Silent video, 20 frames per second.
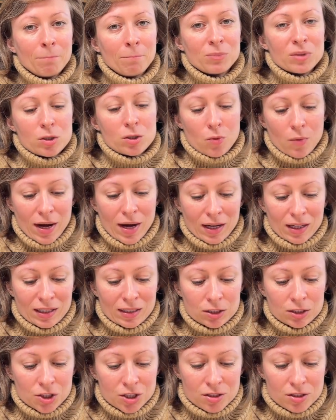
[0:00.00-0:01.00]
So
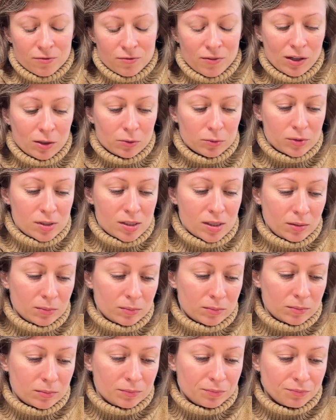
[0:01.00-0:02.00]
I just found some